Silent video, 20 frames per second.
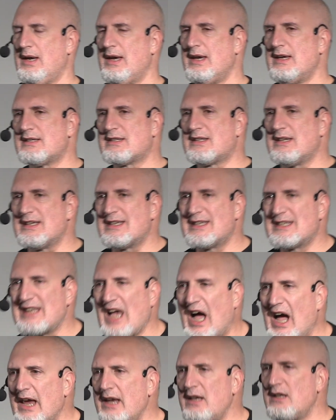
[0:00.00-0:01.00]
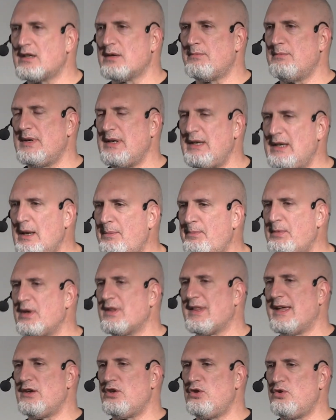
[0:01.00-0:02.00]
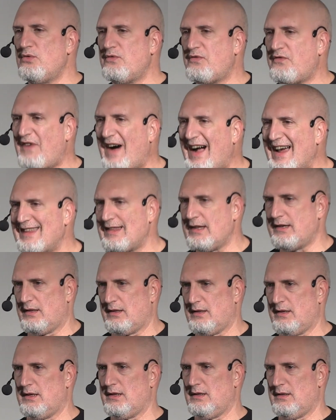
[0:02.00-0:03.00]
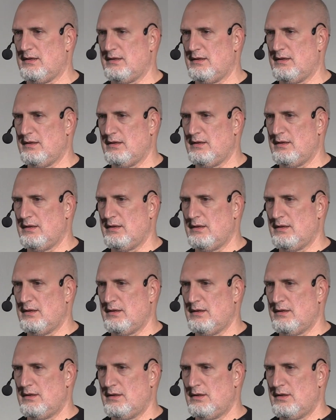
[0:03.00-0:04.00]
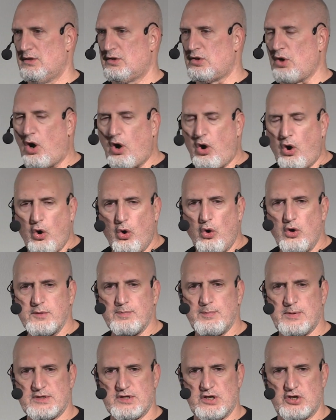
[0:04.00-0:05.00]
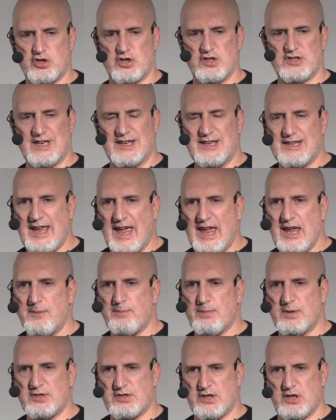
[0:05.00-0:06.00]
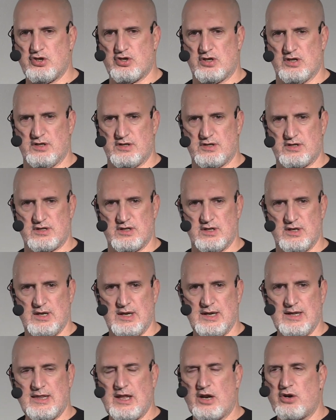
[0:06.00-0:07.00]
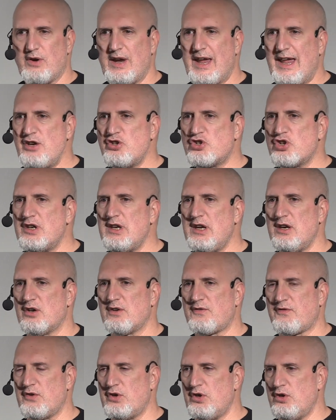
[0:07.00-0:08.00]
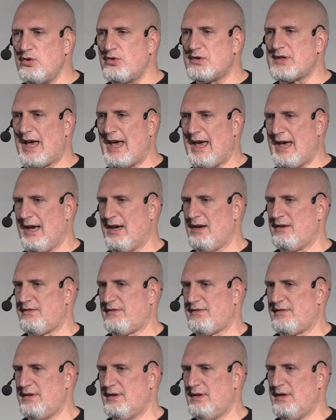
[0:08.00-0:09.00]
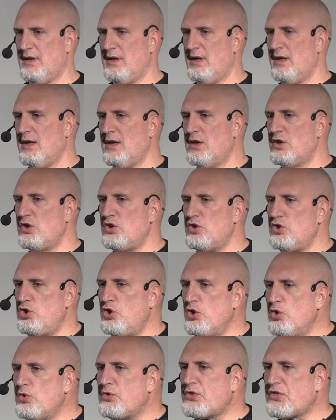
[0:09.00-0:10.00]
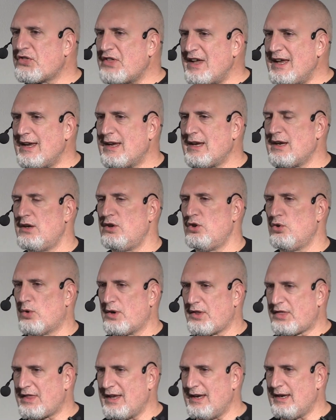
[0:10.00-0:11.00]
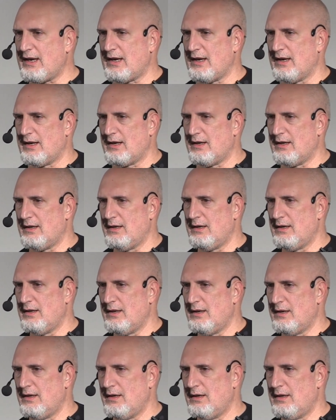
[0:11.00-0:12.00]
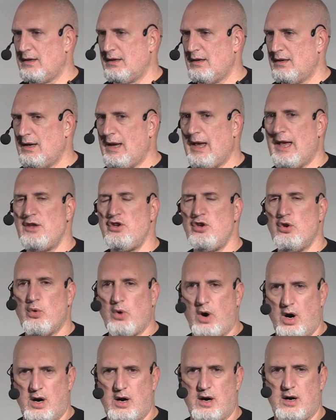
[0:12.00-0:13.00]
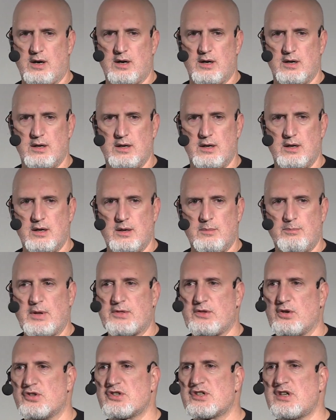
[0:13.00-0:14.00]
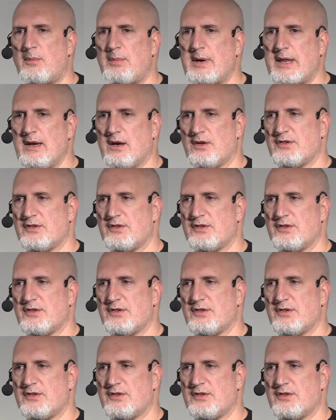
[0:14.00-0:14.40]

is designed to manipulate you violently, to hold positions and take positions that are engineered for you to have. You think you're thinking, And you are, but they're somebody